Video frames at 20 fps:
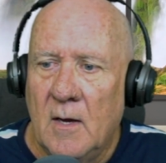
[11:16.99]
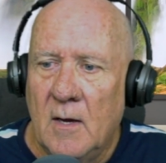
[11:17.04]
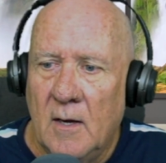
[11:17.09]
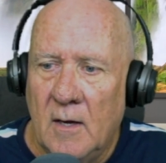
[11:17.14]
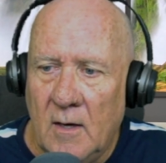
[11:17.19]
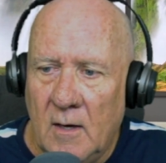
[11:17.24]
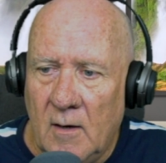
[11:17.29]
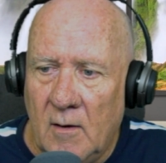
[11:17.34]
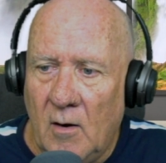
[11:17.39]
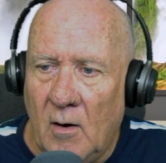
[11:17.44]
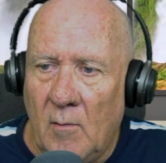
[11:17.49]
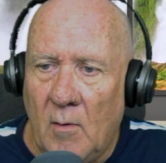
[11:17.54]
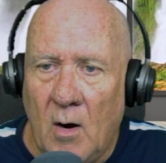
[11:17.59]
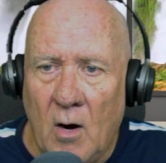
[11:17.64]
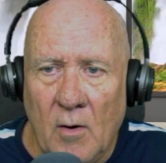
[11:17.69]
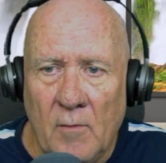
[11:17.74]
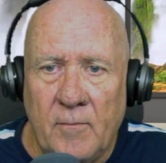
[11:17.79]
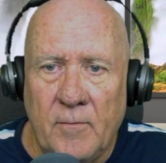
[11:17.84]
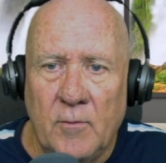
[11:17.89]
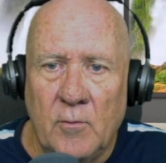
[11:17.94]
I'm
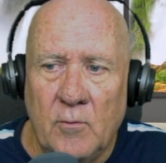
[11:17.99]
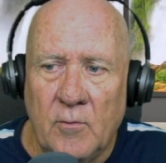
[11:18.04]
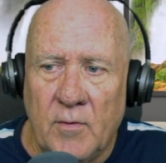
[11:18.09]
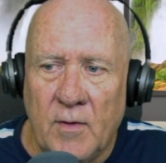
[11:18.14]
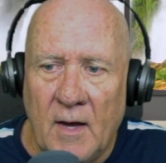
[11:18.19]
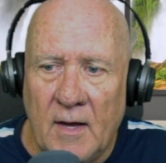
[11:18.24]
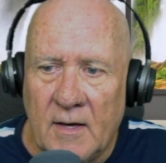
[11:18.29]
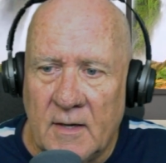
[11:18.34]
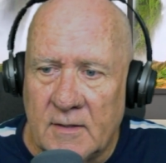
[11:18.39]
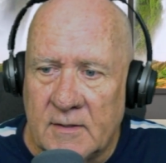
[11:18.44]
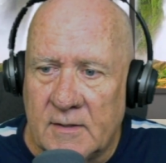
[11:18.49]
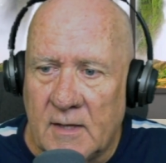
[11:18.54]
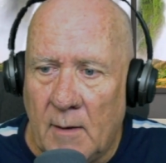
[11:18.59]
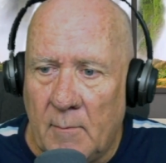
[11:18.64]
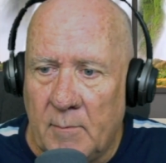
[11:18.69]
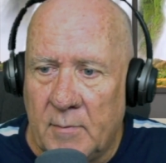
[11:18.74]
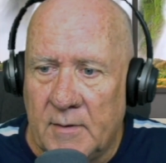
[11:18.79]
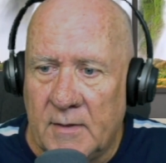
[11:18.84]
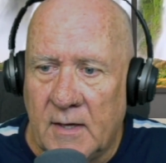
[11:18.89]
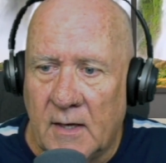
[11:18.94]
hopeful that at some
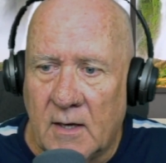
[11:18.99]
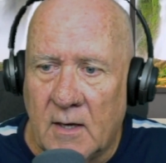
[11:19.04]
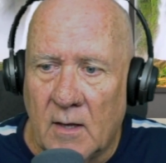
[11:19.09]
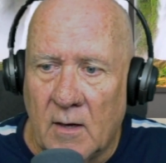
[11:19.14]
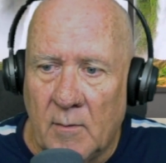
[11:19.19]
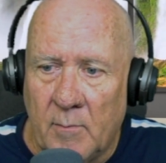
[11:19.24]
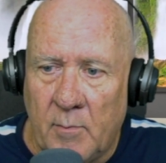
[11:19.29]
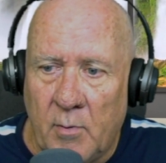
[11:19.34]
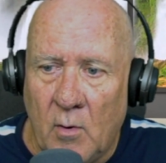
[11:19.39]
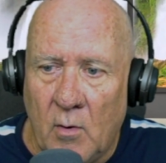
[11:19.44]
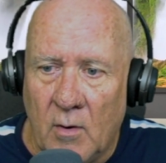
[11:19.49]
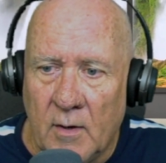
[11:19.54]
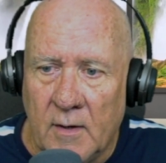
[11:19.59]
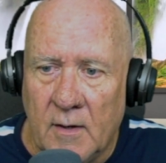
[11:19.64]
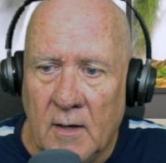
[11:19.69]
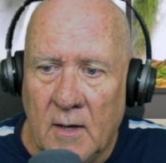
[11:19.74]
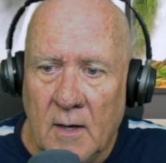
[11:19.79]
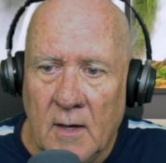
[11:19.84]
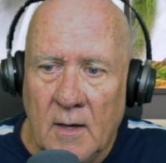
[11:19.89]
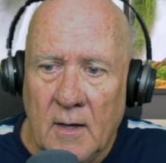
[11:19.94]
particular point
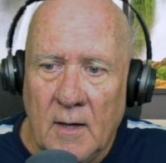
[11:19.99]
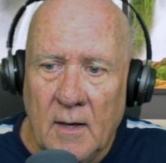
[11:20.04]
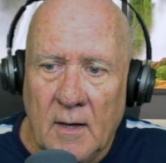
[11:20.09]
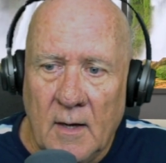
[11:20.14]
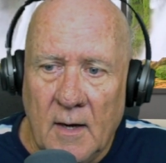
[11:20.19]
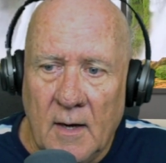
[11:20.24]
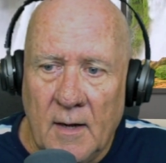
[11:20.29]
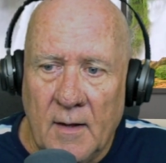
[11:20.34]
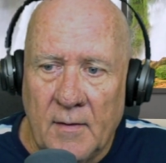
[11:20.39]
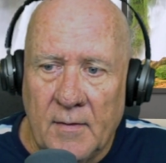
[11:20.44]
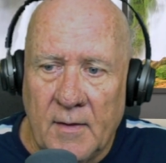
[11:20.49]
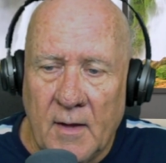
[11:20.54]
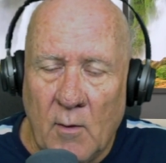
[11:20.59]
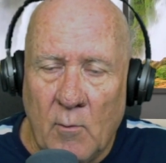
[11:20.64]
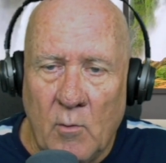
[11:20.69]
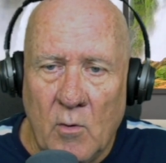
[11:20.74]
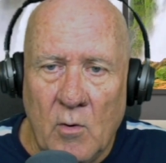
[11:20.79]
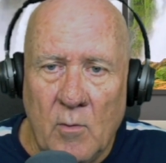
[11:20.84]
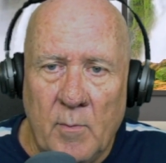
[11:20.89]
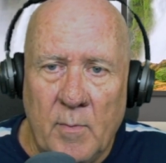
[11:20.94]
there
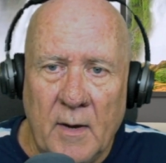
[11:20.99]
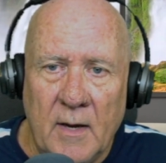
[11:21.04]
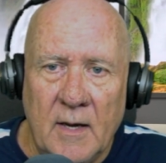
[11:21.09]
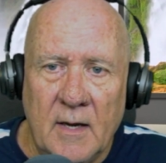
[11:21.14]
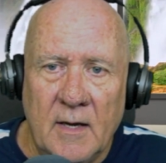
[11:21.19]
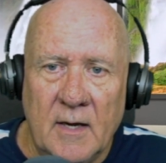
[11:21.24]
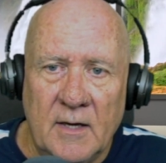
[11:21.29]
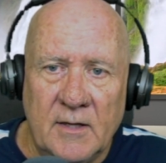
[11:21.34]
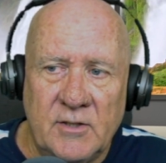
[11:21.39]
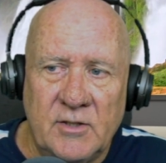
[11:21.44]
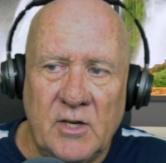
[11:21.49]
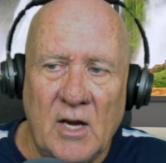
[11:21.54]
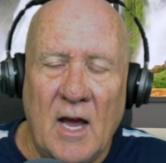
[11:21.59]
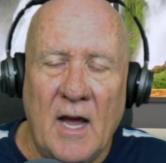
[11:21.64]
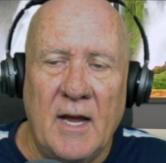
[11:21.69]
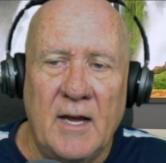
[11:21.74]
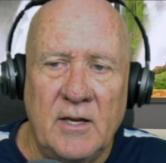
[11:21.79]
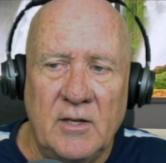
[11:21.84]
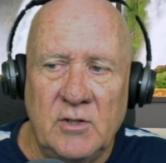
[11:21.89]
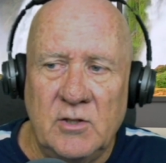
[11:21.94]
will be a
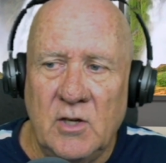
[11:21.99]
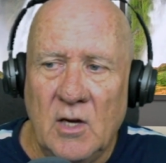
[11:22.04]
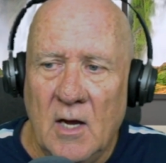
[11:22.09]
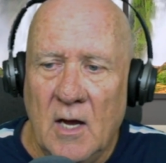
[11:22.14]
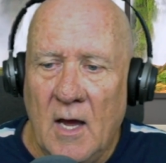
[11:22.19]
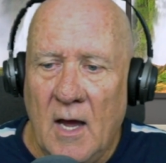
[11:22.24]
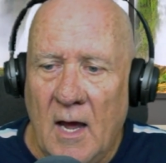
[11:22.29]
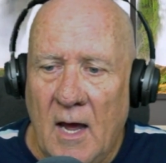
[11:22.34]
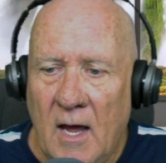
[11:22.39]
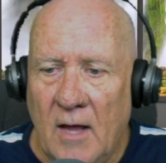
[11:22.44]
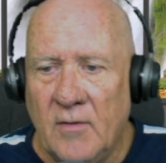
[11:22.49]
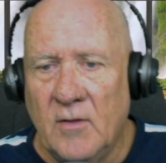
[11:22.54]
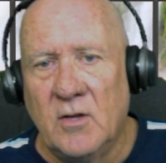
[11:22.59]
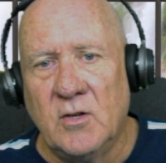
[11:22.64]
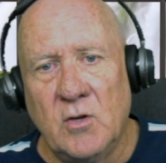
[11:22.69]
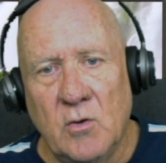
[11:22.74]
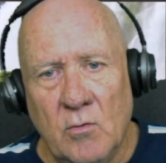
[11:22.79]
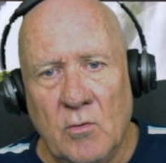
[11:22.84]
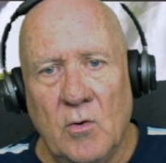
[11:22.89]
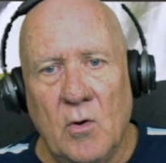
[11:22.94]
change and that
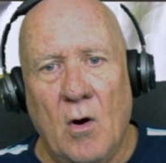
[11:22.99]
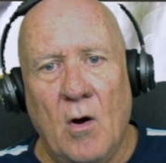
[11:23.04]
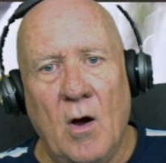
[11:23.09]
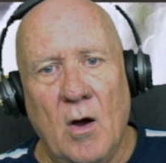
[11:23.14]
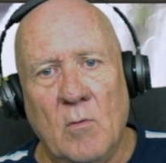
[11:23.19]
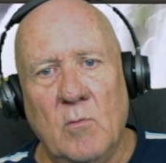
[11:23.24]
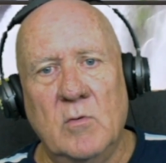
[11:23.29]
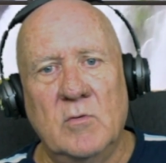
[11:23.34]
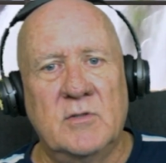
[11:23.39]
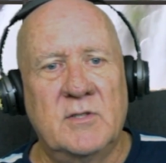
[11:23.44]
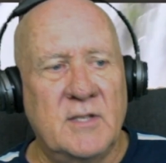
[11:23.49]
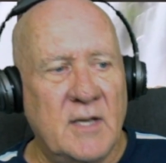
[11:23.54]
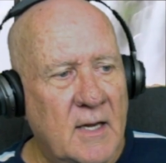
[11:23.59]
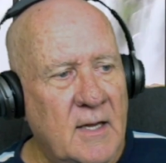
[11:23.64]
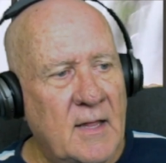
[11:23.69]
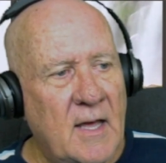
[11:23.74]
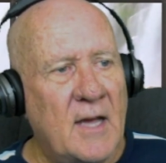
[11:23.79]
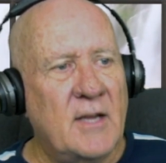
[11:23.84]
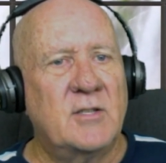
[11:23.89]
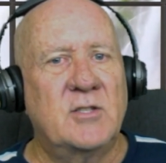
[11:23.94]
you and I will see
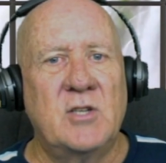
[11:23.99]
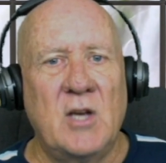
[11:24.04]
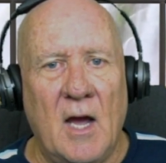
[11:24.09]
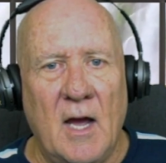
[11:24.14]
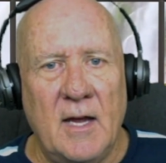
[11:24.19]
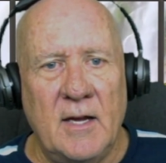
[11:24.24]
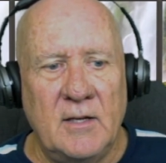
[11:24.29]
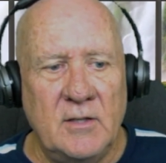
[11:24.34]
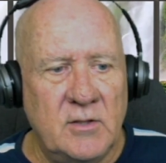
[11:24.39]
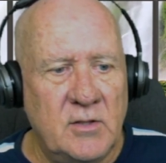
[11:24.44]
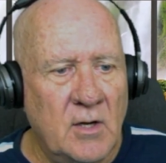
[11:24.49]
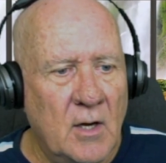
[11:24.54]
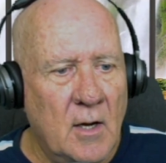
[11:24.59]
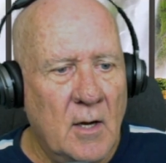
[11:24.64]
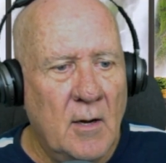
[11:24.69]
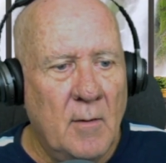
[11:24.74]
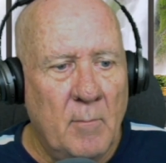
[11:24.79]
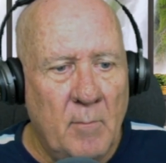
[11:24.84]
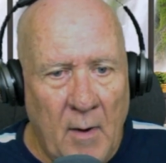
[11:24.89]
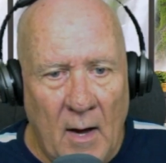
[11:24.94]
that change.
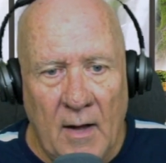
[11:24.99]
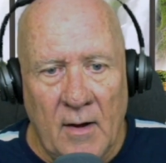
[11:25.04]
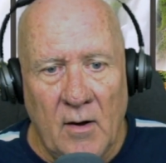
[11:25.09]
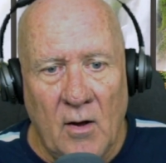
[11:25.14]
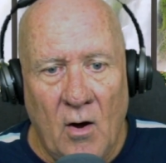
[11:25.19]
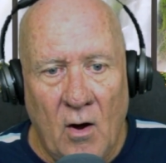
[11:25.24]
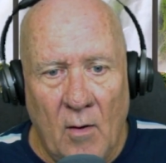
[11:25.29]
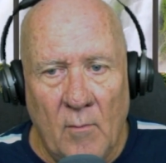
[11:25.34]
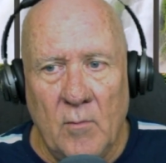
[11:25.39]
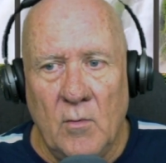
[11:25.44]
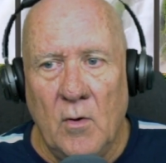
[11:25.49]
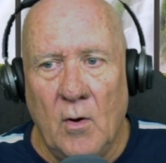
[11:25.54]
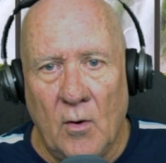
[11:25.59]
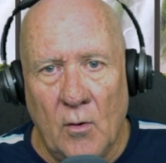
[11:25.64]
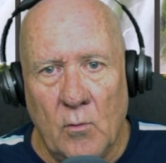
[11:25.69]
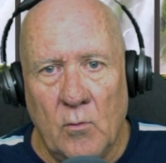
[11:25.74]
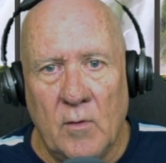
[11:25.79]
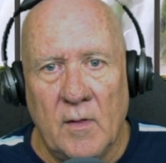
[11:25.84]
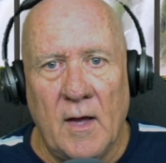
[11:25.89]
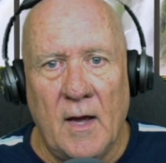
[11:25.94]
But I'm not
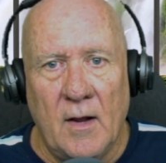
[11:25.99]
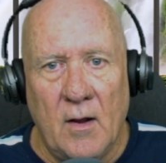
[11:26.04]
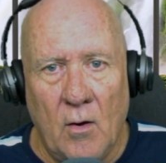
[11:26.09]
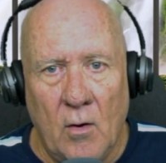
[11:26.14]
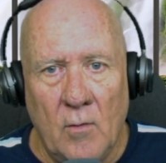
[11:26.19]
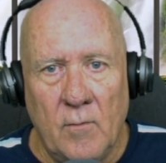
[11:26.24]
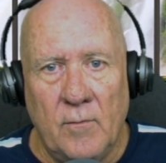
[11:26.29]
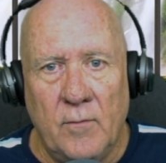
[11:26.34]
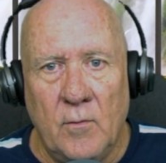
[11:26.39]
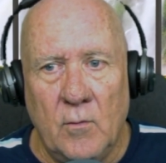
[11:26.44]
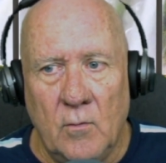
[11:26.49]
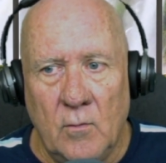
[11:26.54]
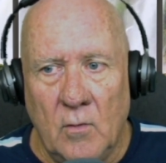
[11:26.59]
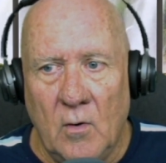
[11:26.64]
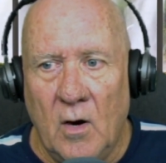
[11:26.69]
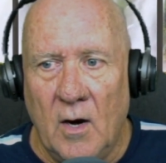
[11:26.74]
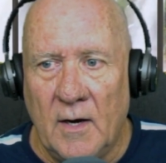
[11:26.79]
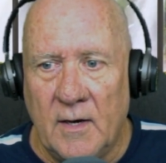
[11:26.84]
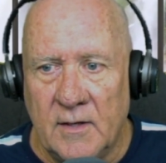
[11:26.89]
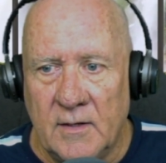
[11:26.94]
all that hopeful,
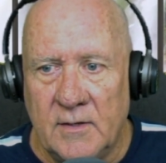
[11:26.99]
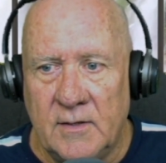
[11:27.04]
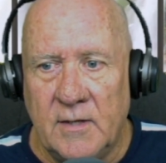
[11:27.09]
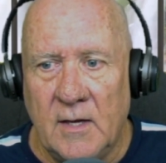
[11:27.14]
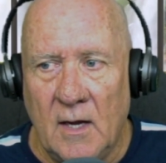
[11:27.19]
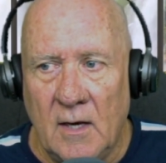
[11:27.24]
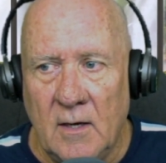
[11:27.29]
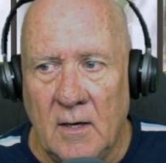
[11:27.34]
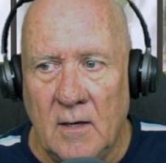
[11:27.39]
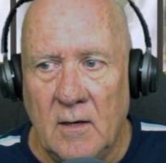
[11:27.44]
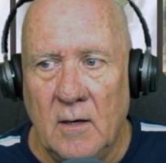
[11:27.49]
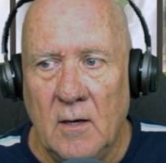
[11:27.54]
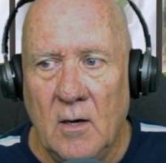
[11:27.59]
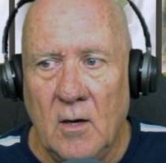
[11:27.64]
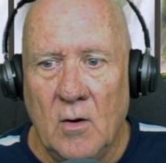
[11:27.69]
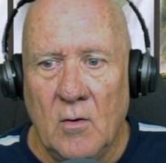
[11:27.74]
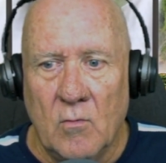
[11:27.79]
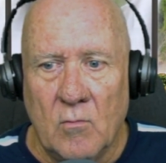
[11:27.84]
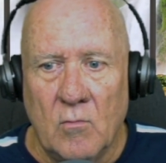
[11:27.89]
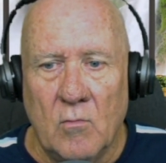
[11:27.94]
I can tell you
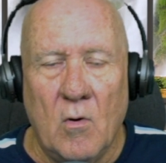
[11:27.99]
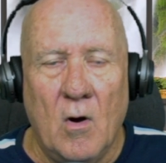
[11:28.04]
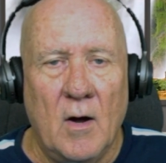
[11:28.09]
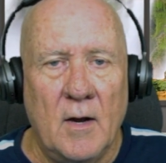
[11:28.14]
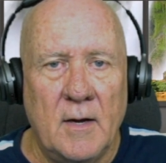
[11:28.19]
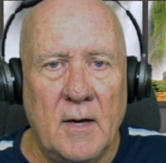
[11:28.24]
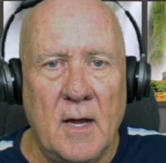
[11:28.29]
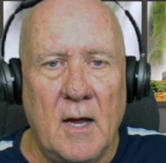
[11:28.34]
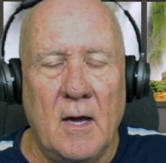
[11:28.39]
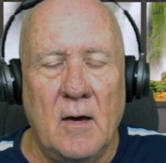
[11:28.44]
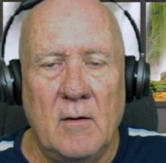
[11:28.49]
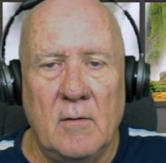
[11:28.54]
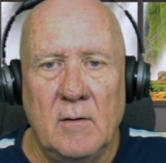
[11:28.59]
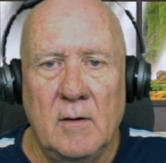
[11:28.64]
right now.